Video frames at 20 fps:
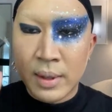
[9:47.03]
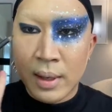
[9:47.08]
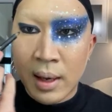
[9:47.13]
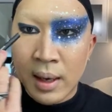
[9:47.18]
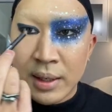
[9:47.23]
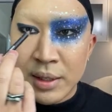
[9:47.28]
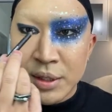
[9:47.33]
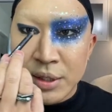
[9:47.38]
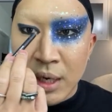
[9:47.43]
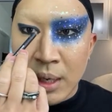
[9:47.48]
the
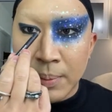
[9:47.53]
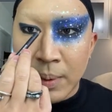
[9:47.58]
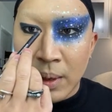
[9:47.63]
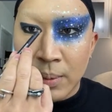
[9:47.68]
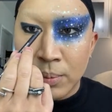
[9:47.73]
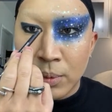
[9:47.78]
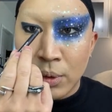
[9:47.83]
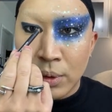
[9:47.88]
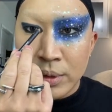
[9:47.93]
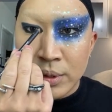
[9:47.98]
eye shape,
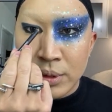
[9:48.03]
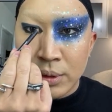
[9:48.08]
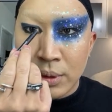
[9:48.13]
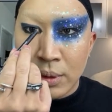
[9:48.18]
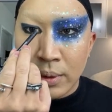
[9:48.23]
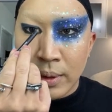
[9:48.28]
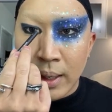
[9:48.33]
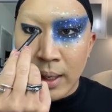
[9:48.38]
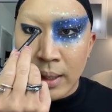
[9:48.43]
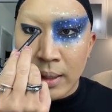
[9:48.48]
I'm going to go
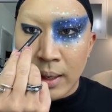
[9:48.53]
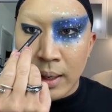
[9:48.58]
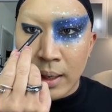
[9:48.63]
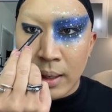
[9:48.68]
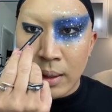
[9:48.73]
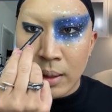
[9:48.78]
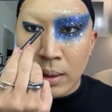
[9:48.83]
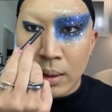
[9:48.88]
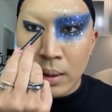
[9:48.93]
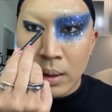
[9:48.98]
ahead
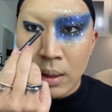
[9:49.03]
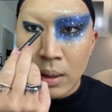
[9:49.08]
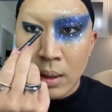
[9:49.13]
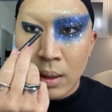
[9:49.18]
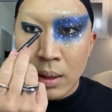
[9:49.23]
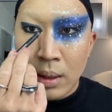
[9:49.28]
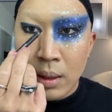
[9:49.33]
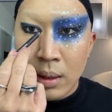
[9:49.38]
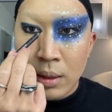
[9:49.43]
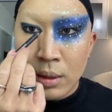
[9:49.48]
and
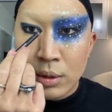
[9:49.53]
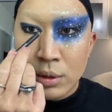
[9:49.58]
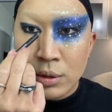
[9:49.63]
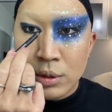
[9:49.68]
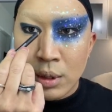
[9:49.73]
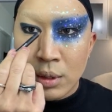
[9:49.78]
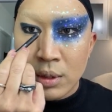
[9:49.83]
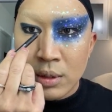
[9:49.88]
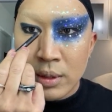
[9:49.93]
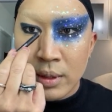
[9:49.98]

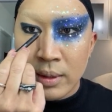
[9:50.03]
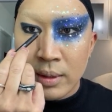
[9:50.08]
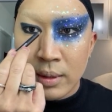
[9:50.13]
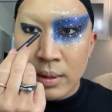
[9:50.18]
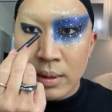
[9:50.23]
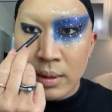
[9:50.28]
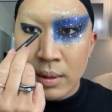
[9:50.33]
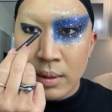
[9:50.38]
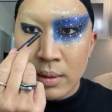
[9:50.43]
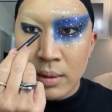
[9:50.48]

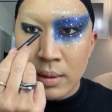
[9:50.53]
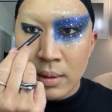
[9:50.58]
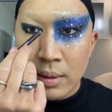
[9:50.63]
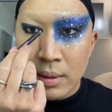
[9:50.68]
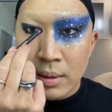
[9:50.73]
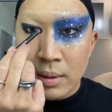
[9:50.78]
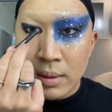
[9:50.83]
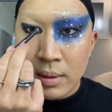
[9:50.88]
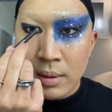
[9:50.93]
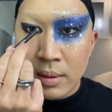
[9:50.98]
darken
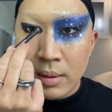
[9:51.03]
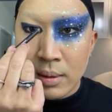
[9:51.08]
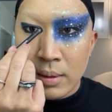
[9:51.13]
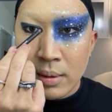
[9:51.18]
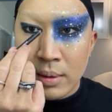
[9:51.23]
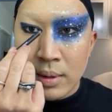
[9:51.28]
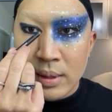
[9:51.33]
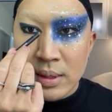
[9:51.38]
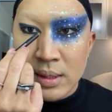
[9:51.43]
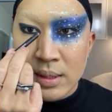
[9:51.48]

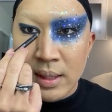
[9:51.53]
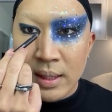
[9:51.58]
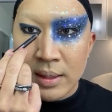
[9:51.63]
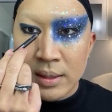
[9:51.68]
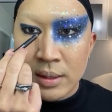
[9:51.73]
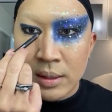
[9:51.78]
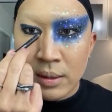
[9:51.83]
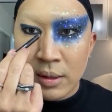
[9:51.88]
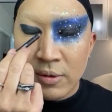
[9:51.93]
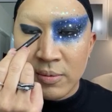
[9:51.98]
the
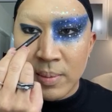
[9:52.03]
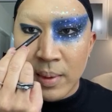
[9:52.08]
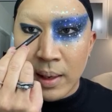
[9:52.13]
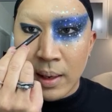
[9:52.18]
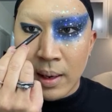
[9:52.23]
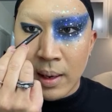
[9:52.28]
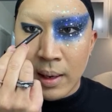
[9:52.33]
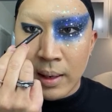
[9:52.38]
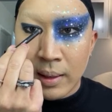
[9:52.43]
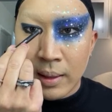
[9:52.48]
center of my
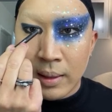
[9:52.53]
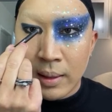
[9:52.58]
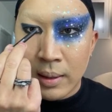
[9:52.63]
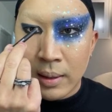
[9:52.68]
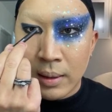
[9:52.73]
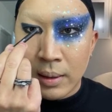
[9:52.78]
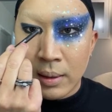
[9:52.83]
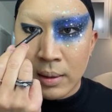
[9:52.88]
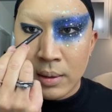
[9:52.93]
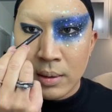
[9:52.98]
eye
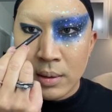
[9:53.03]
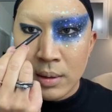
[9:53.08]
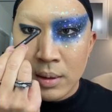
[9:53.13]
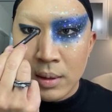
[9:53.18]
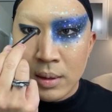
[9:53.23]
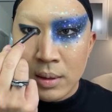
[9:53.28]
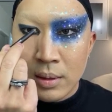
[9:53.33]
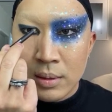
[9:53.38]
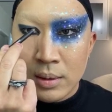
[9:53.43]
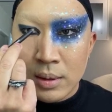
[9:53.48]
here,
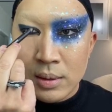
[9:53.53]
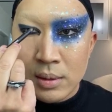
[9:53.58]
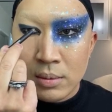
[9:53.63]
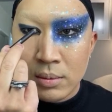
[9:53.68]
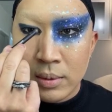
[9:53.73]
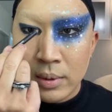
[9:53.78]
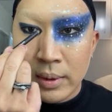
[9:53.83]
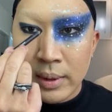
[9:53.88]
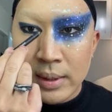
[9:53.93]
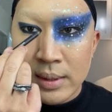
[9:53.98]
just to
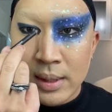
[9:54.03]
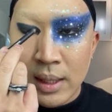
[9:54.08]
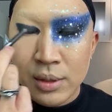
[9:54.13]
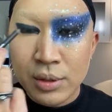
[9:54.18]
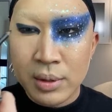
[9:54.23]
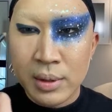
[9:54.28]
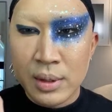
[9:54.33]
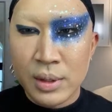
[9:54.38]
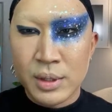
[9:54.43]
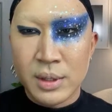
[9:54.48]
really exaggerate
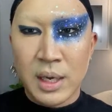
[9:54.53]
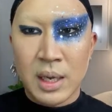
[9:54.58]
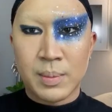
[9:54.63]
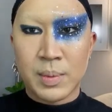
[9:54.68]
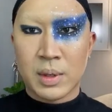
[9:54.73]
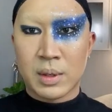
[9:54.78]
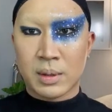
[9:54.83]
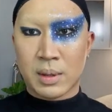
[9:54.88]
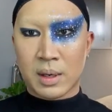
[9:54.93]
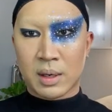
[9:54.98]
the shape. You
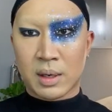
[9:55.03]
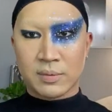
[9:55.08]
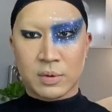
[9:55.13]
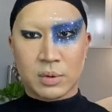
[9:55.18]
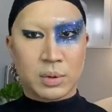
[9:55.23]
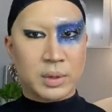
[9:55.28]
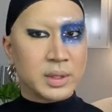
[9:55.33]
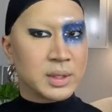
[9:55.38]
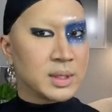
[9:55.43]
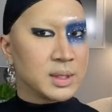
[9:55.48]
can kind of
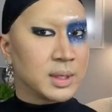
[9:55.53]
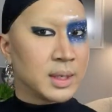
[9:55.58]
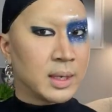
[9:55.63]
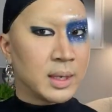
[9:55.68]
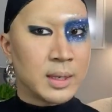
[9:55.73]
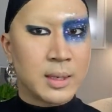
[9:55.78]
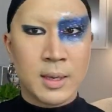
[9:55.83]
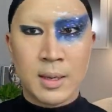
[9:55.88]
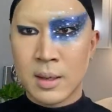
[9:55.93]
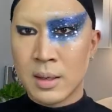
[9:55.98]
already
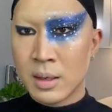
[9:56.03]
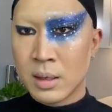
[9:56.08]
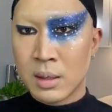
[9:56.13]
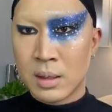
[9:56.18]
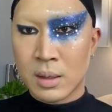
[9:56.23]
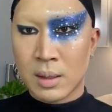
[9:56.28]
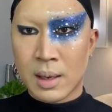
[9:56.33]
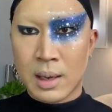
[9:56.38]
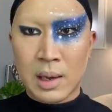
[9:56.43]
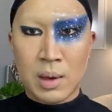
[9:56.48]
see
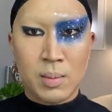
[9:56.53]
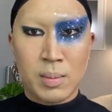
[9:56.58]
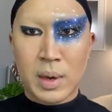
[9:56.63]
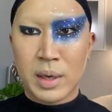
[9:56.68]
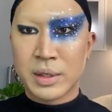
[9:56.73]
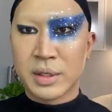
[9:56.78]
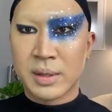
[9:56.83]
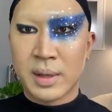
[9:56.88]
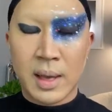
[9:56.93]
how much